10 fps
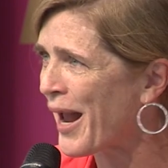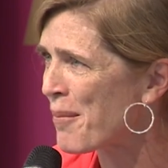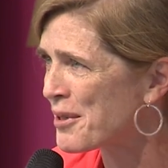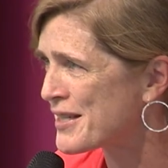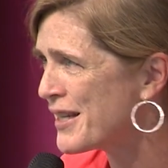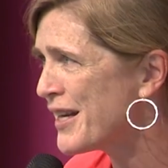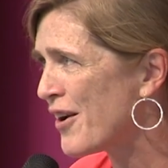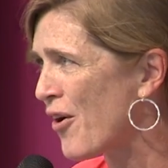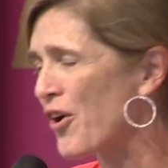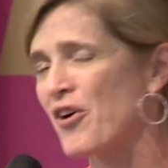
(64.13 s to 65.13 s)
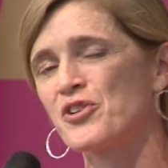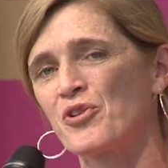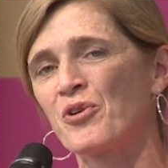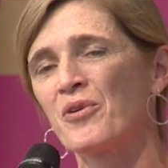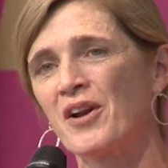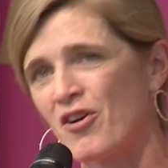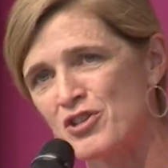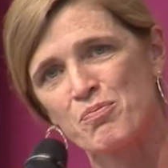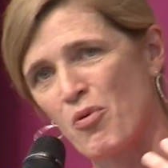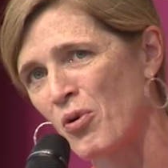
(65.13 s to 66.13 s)
Hamilton and our culture and our
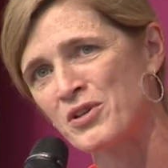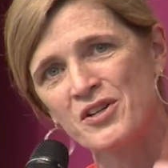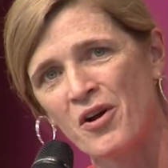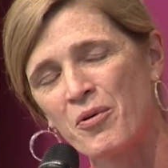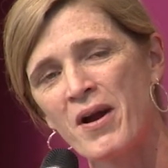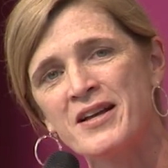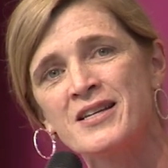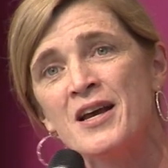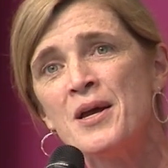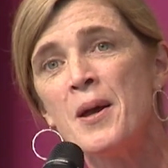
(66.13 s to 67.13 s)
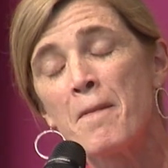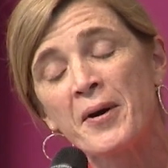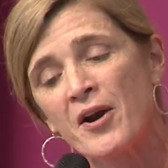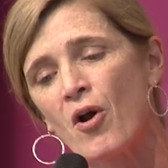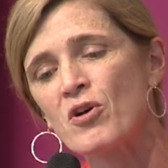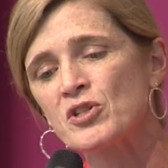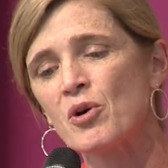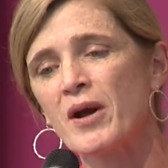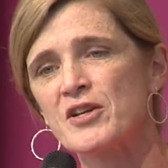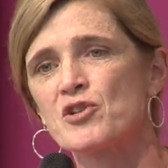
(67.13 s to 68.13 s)
sports and all the rest. But it
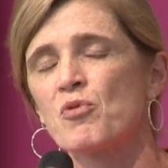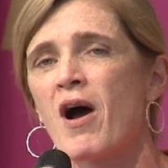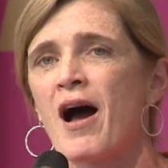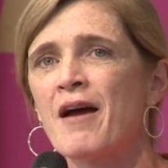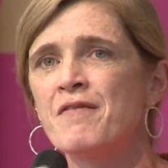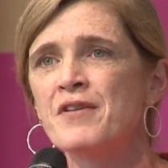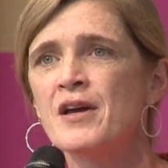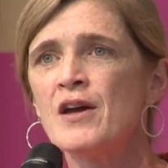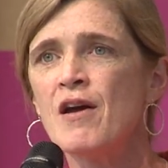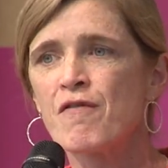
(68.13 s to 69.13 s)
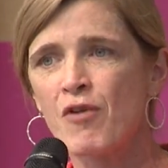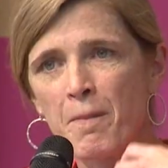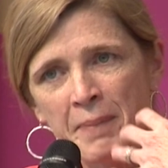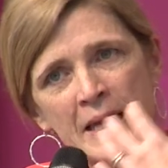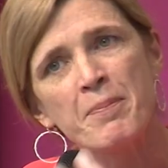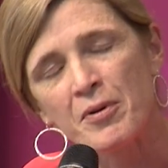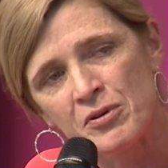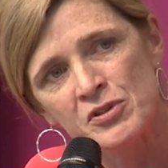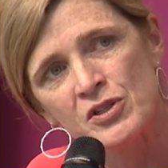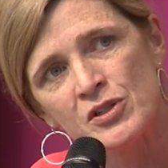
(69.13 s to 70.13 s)
also has derived from
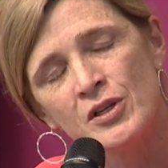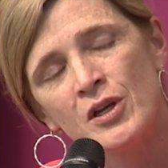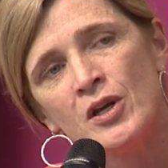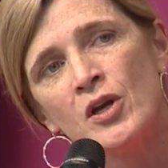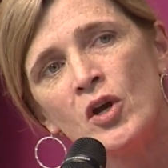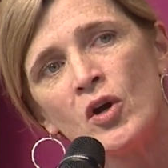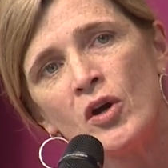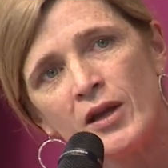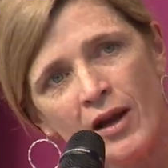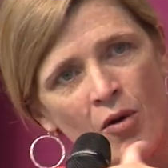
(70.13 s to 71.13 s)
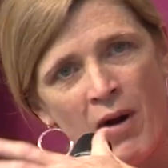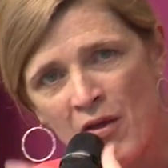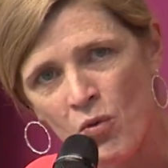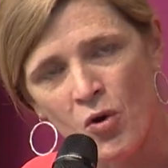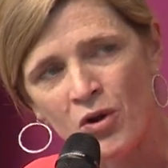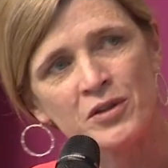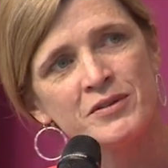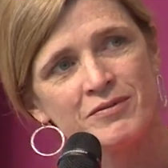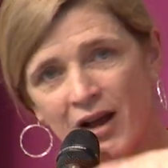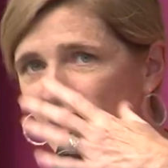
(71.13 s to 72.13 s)
peoples around the
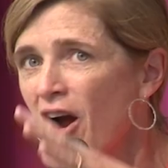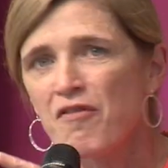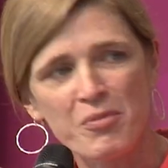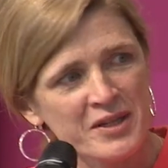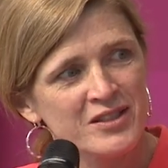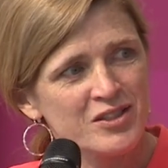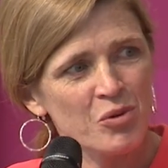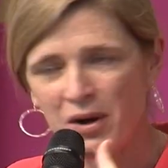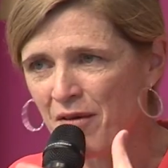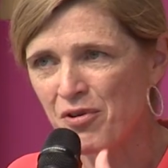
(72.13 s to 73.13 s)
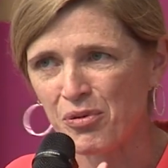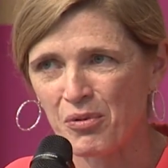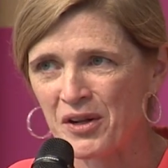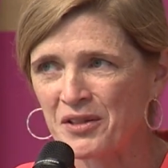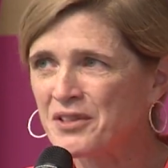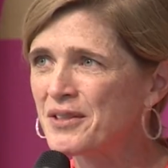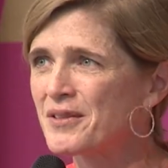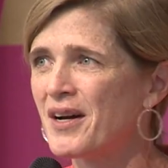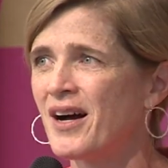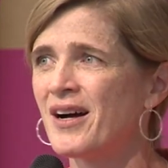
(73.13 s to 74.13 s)
world, not governments. We're never thrilled
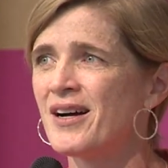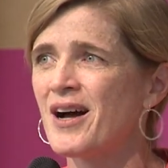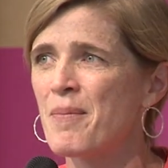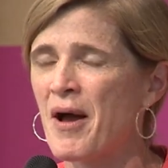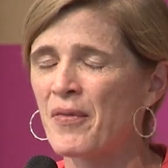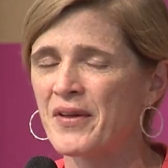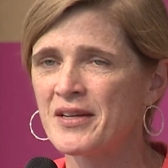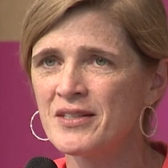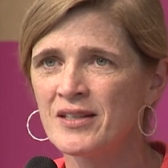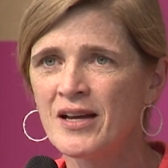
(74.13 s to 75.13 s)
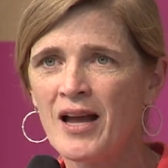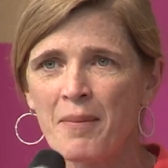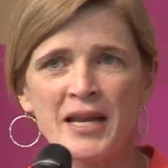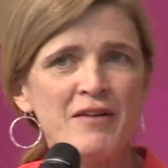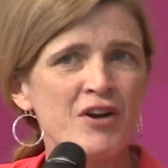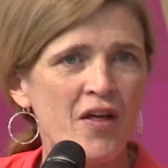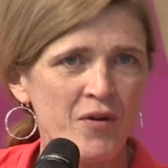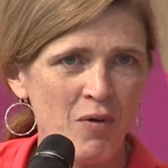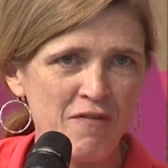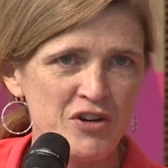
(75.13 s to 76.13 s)
uh, about this. I mean, even on
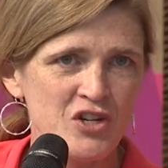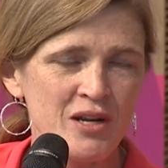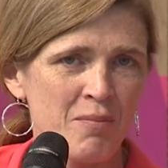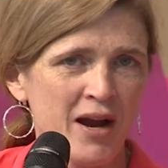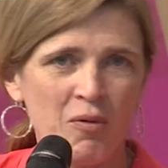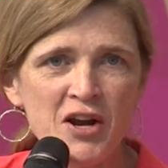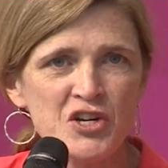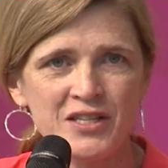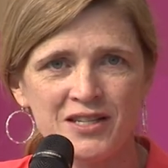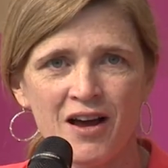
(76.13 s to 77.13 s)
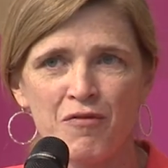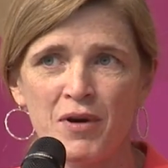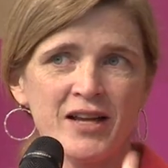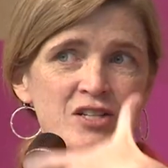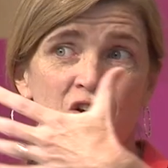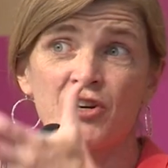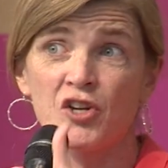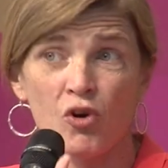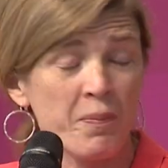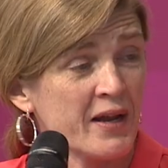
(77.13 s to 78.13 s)
the refugee and migration stuff, we had to talk to
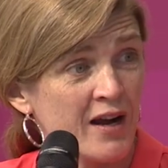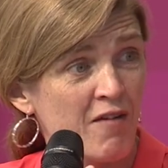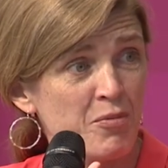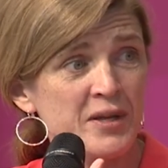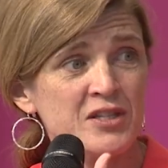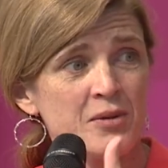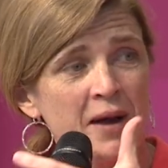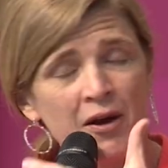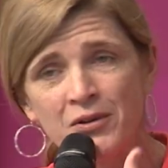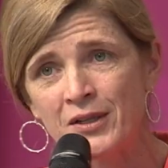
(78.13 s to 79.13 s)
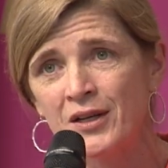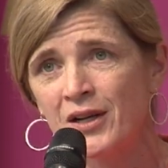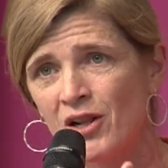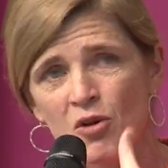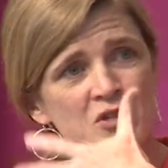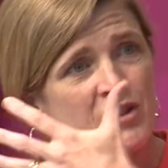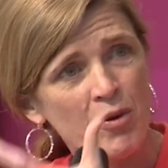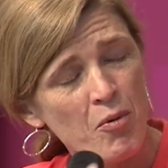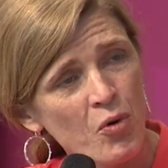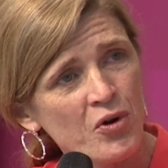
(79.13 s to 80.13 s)
European governments about closing their
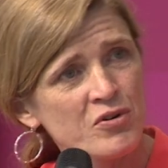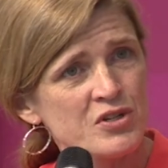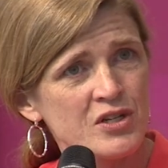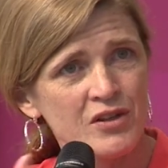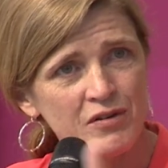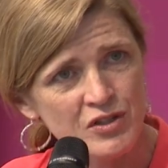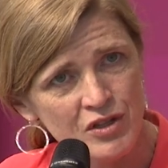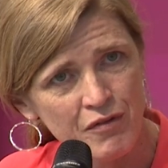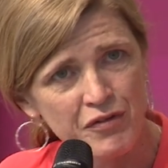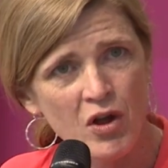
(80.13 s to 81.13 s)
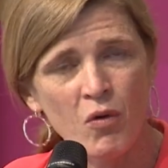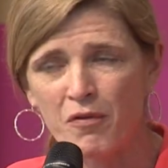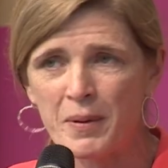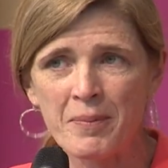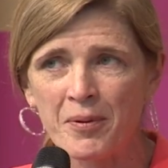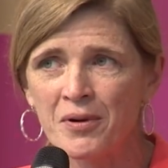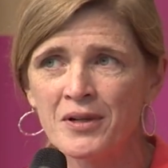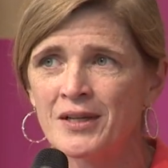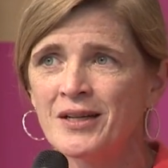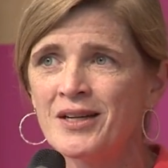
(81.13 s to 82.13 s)
borders to the to the flow of
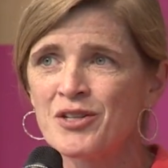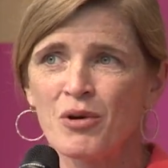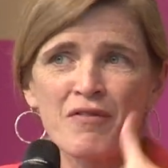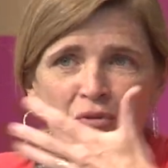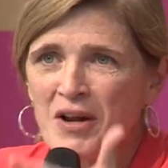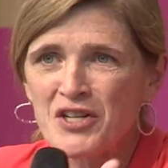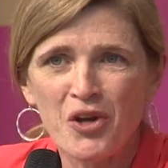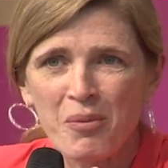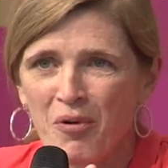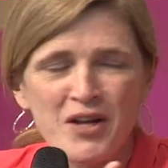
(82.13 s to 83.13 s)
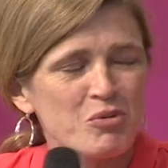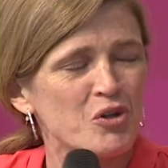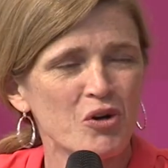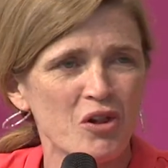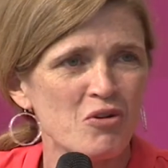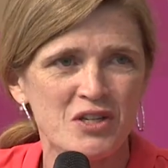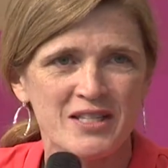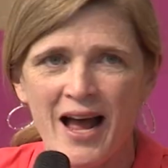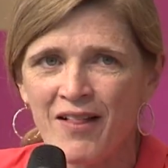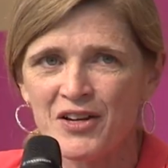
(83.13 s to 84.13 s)
people. So even raising human rights with your
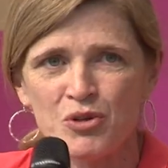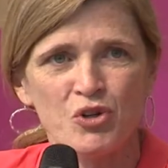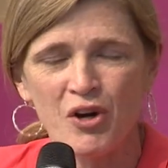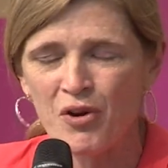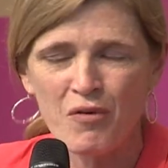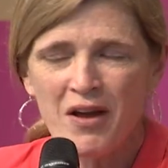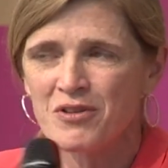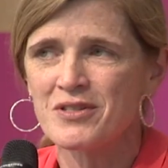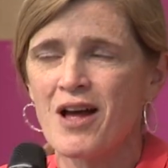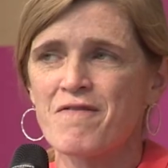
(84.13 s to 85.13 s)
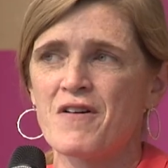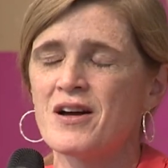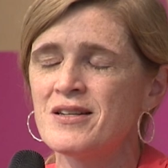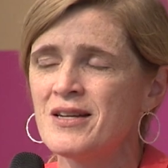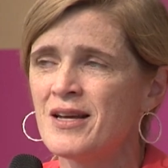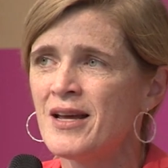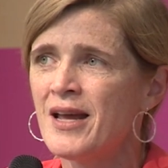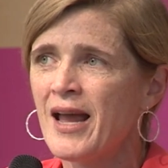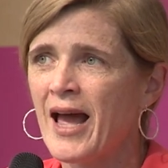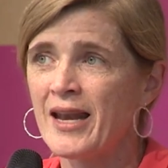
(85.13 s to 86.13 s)
closest allies who share your values, not fun
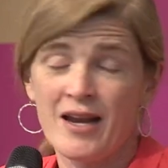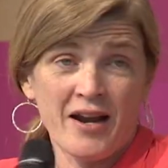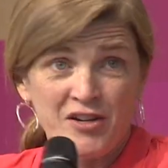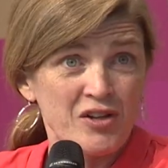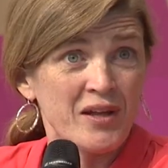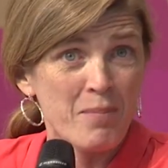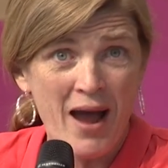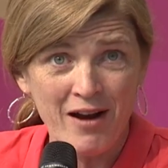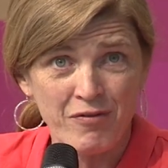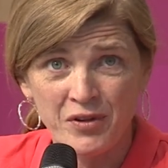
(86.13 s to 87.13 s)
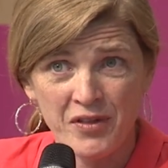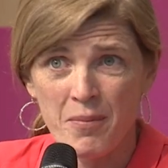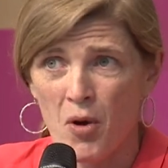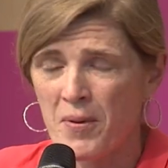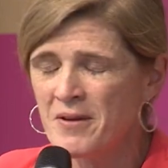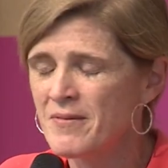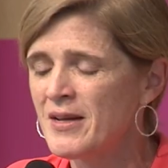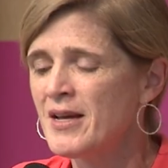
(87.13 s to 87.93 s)
and not necessarily impactful in the moment.